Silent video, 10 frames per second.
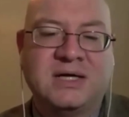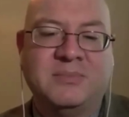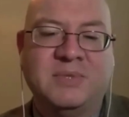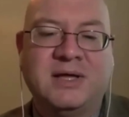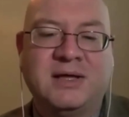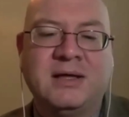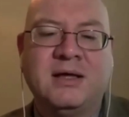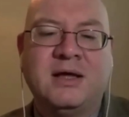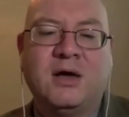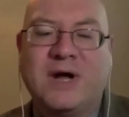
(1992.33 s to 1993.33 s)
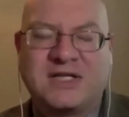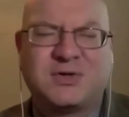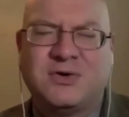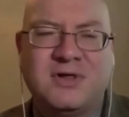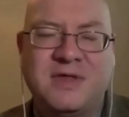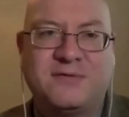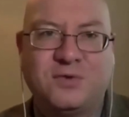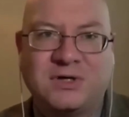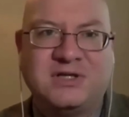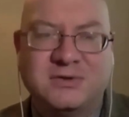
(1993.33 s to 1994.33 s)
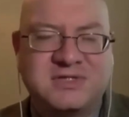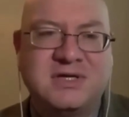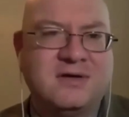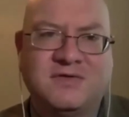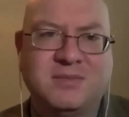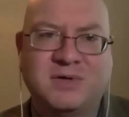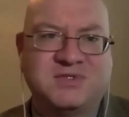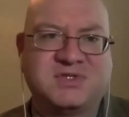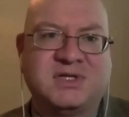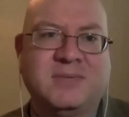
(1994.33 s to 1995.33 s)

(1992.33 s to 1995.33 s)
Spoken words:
being Western and therefore guilty of the most